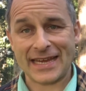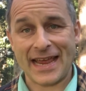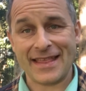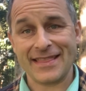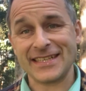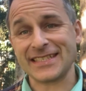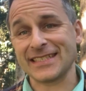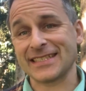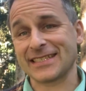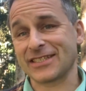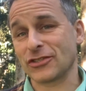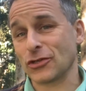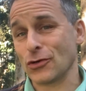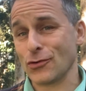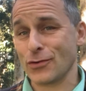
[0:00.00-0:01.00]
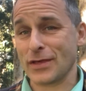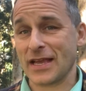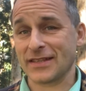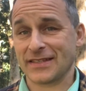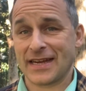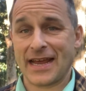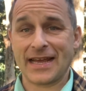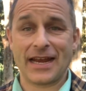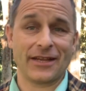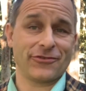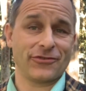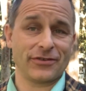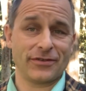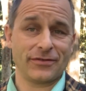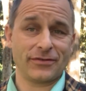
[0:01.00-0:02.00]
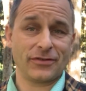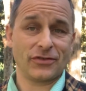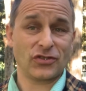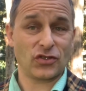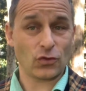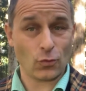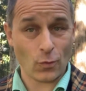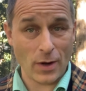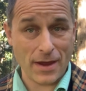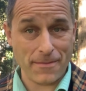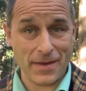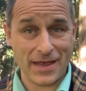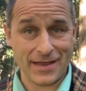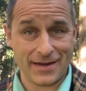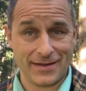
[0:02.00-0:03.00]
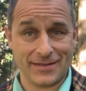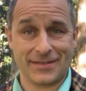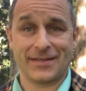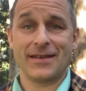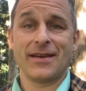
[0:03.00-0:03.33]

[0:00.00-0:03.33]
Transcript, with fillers: and this is 2,800 square metres